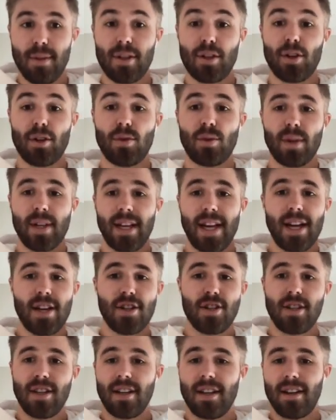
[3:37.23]
the
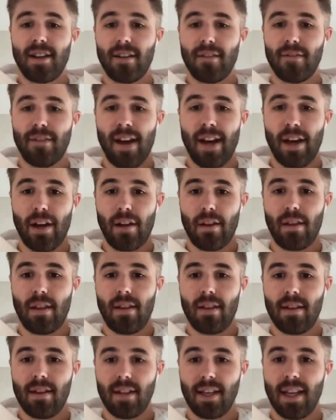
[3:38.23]
creation of health,
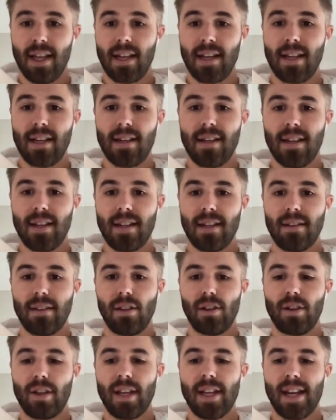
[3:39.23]
again,
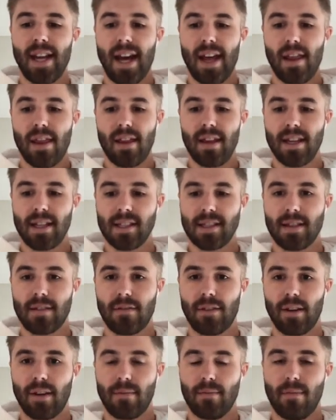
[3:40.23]
and looking at things
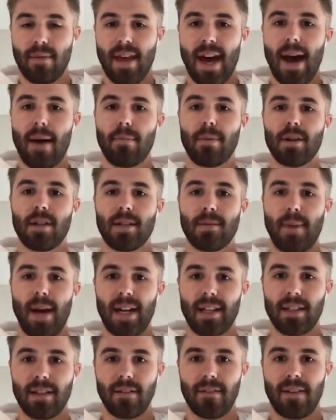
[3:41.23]
from that
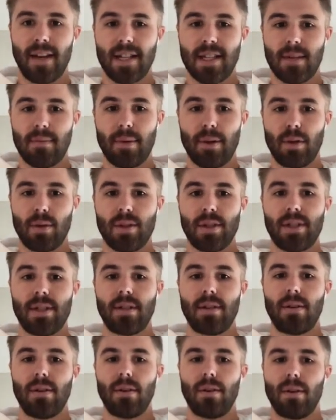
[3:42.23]
perspective as
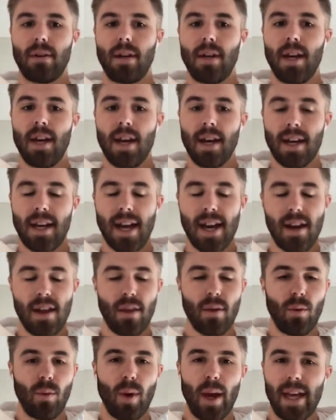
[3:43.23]
opposed to kind
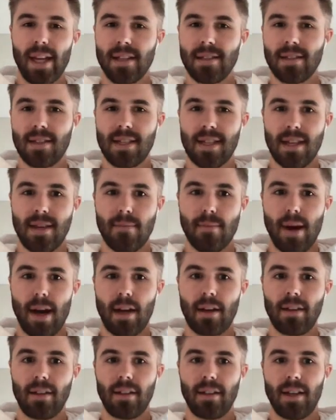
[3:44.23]
of the wait and see
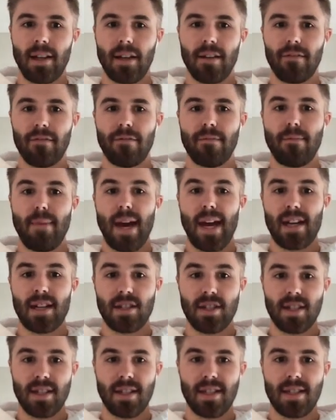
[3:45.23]
model of
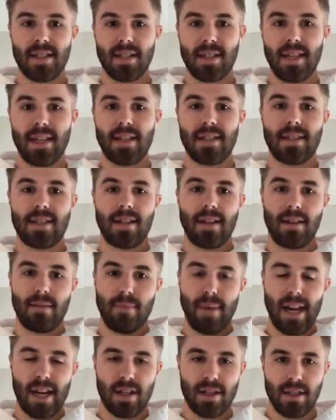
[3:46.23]
managing disease
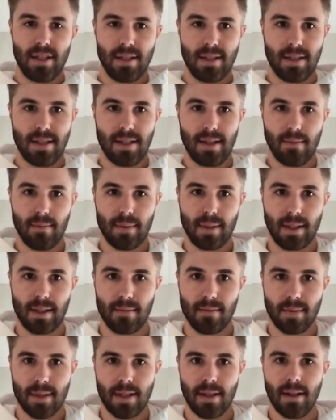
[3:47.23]
and managing
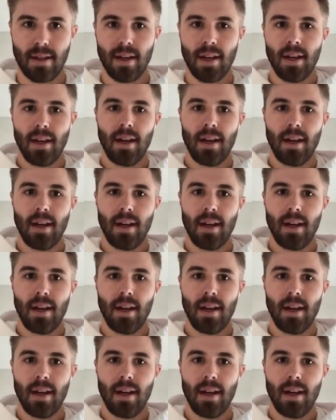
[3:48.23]
symptoms.